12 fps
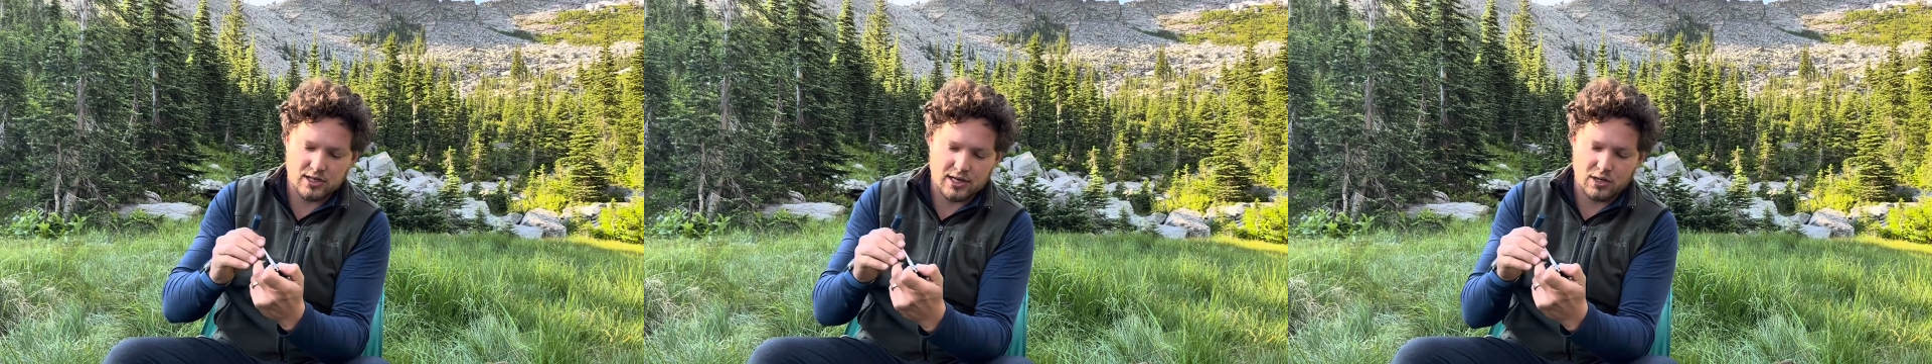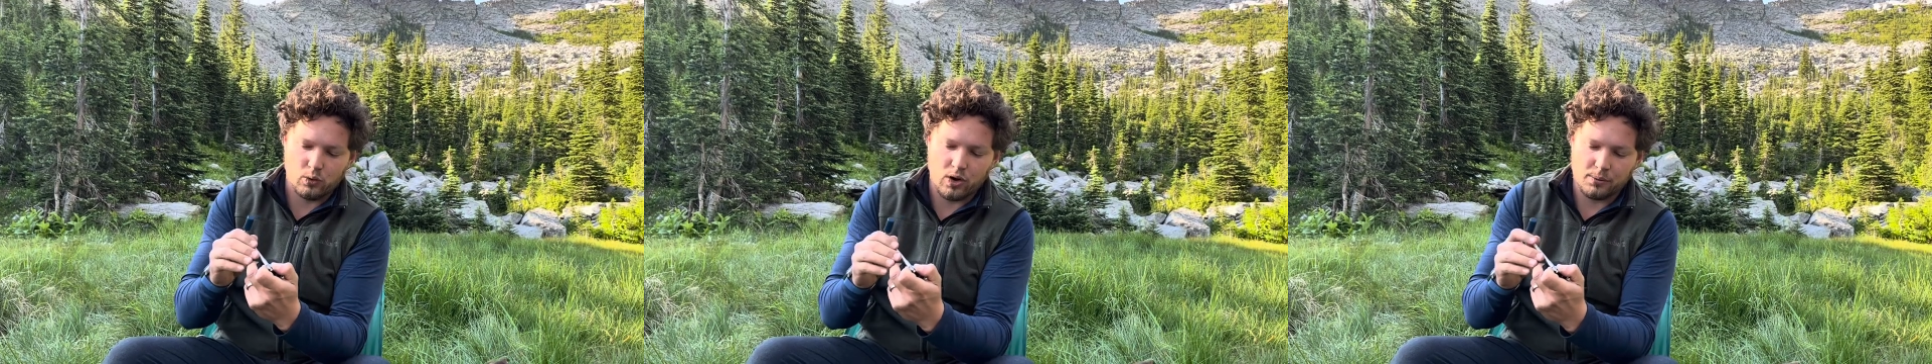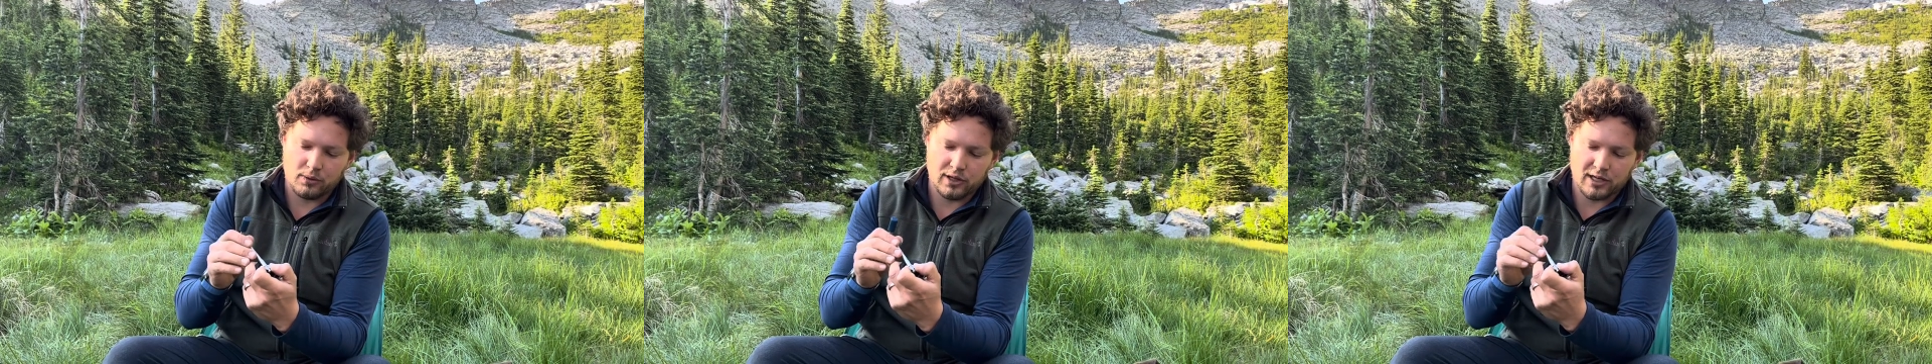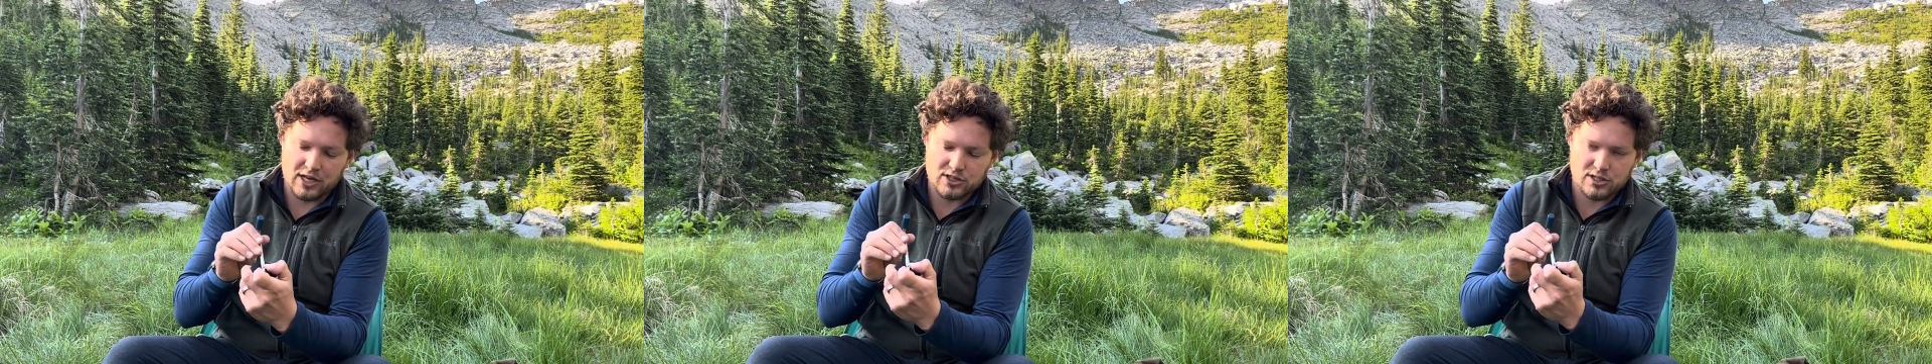kind of wobble
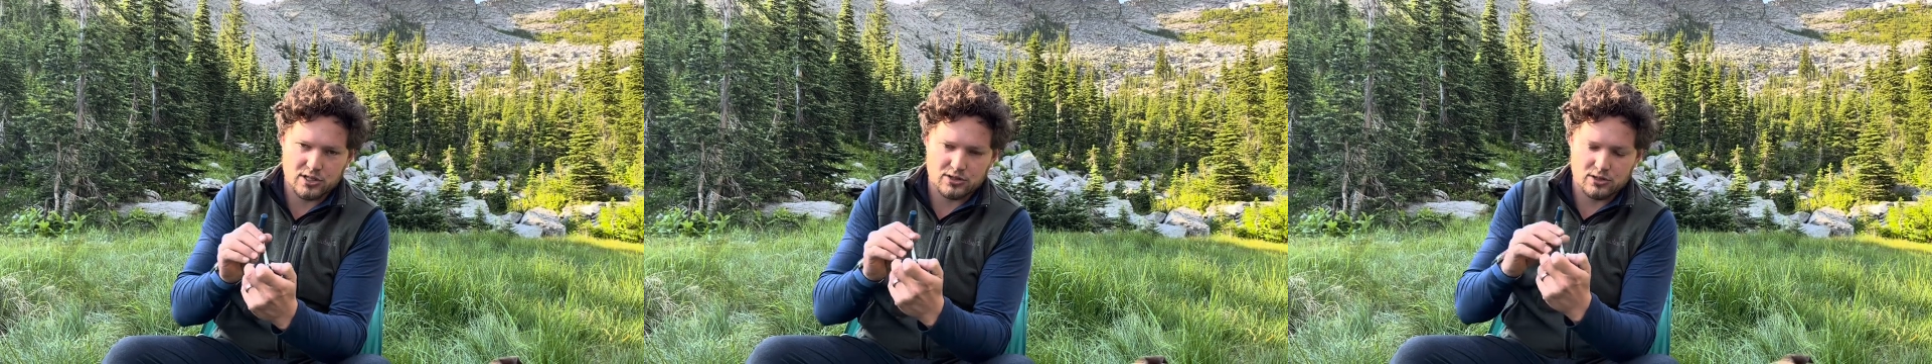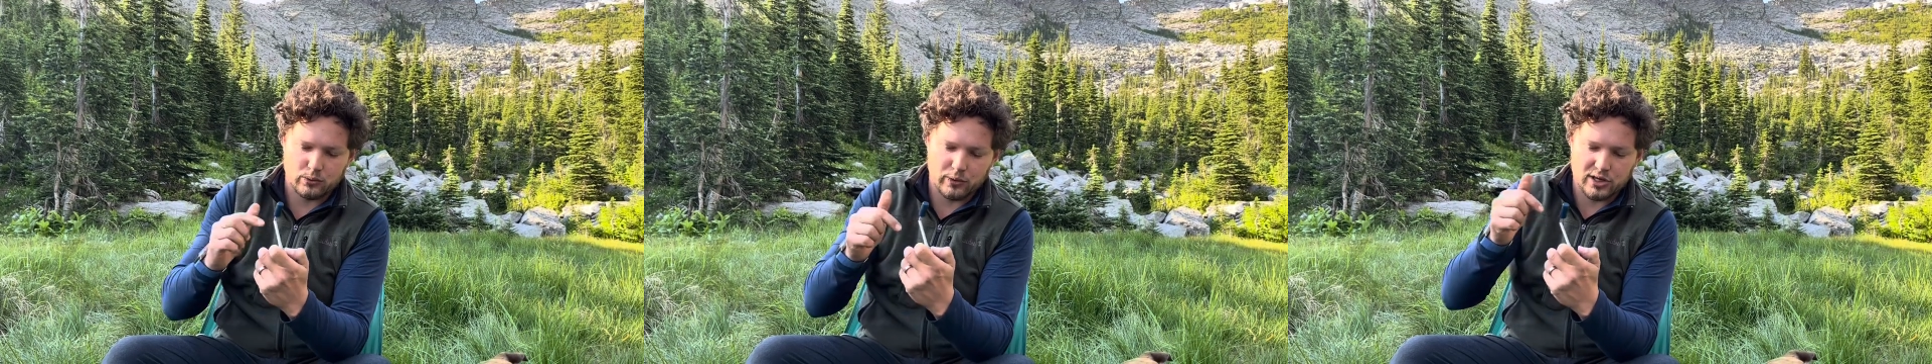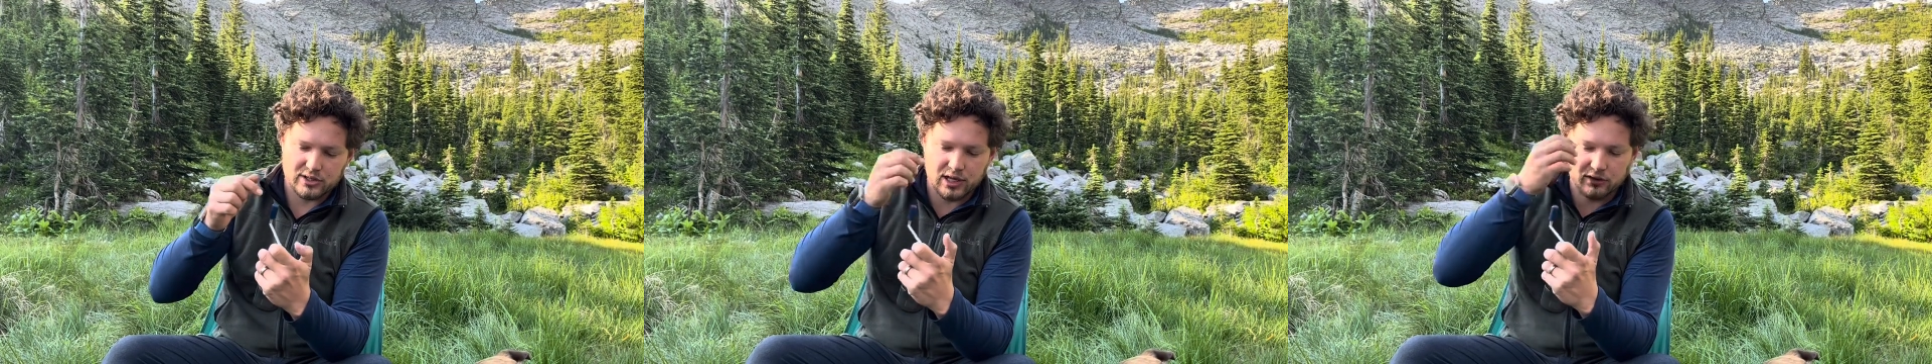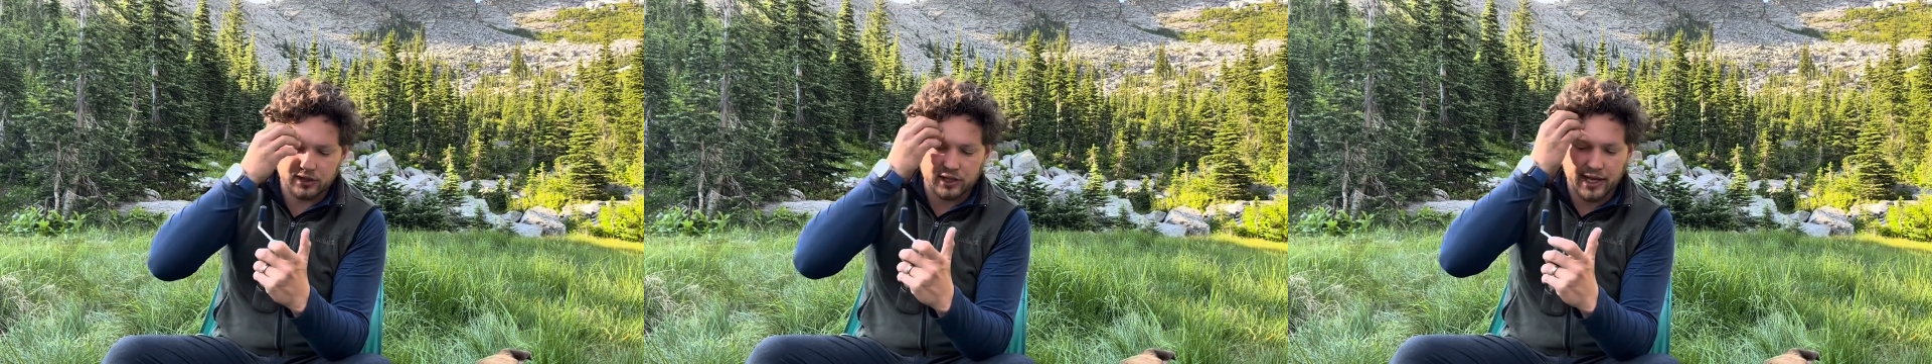and actually starts to wear
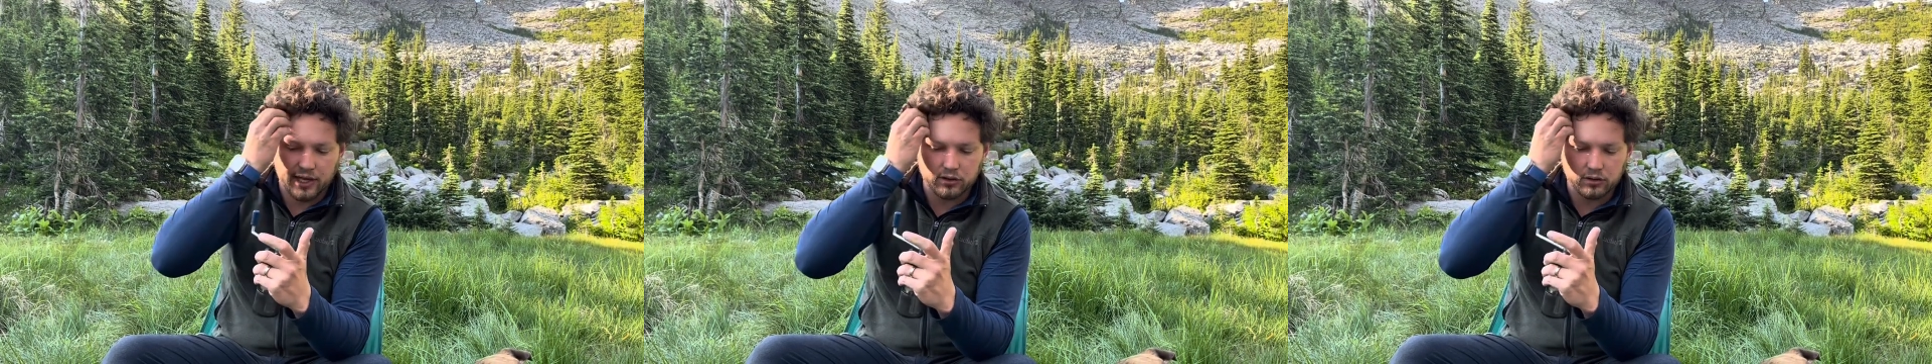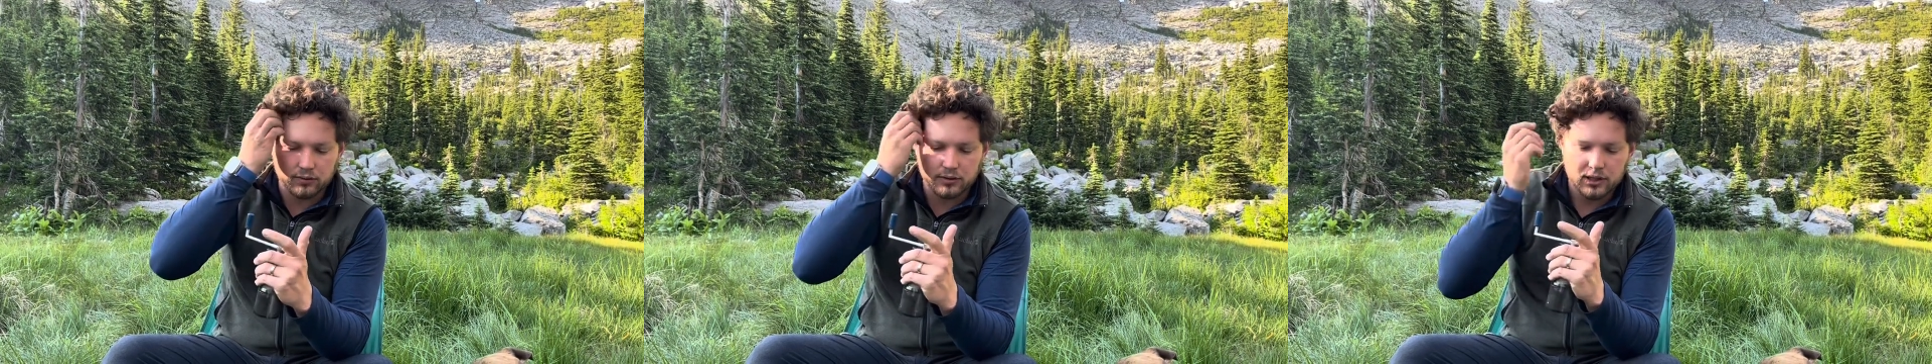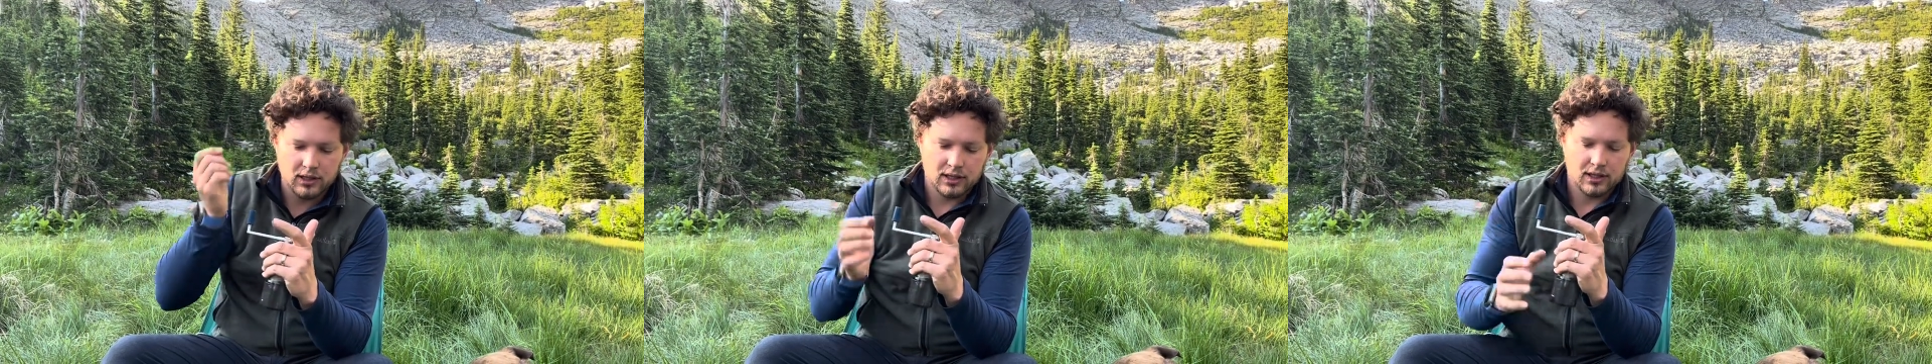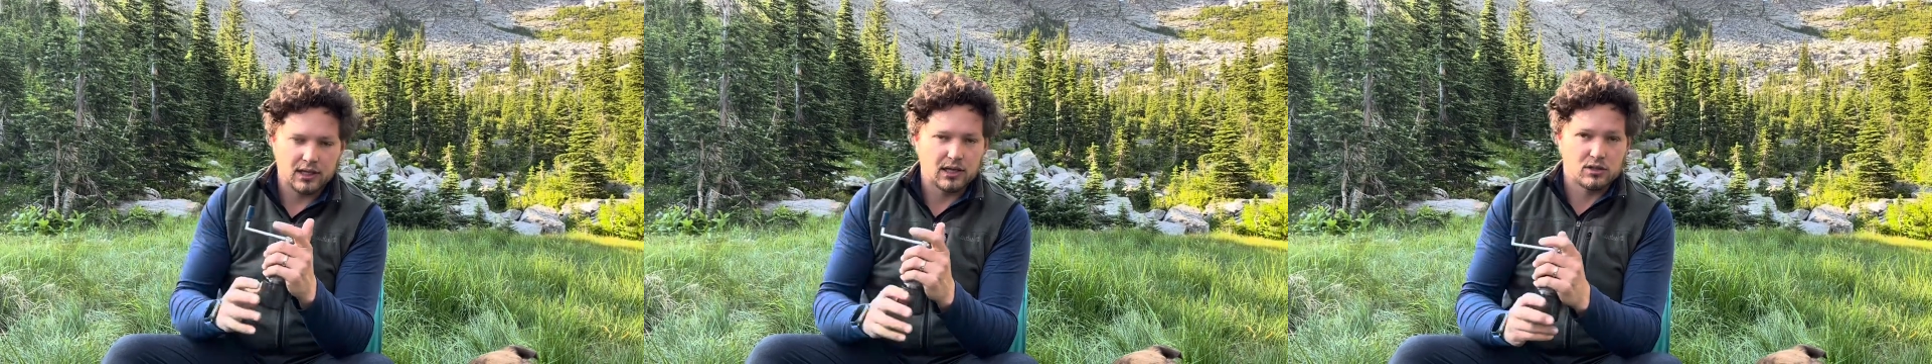down the handle
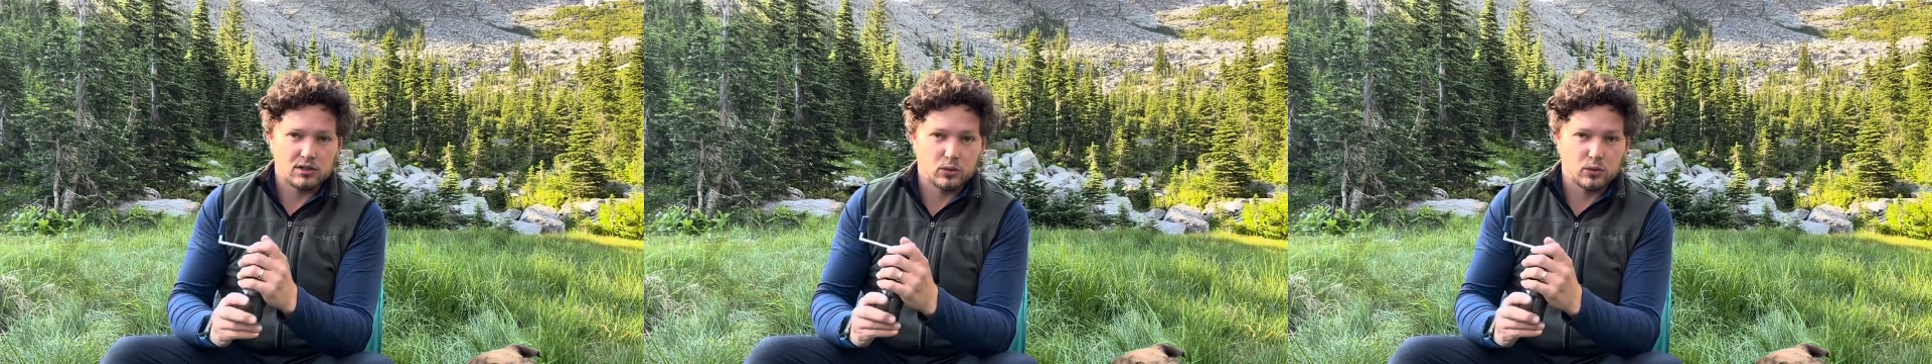and doesn't